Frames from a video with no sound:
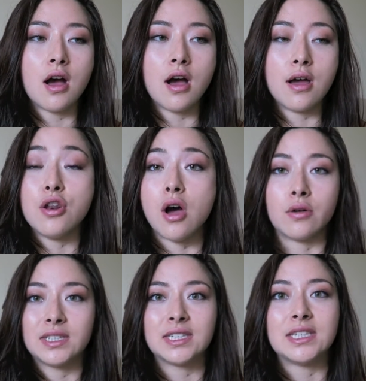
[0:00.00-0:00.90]

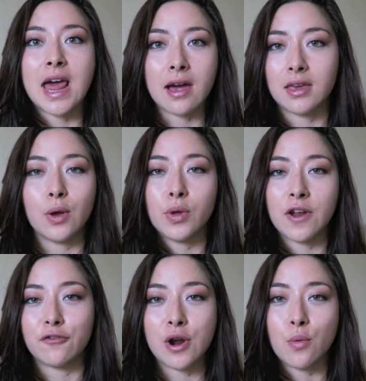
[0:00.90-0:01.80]
not snacking
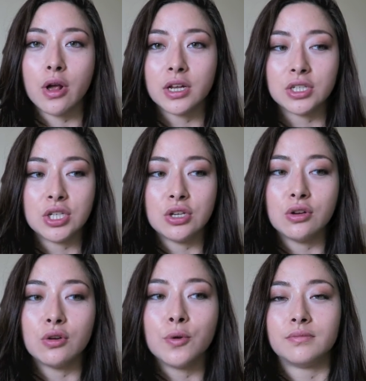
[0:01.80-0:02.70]
whenever I wanted
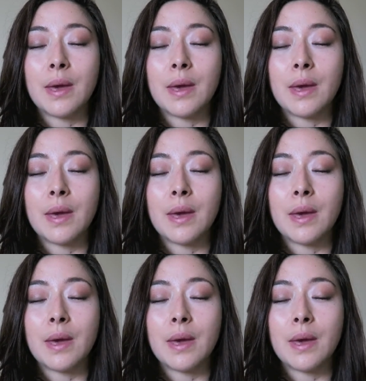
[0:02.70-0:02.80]
to,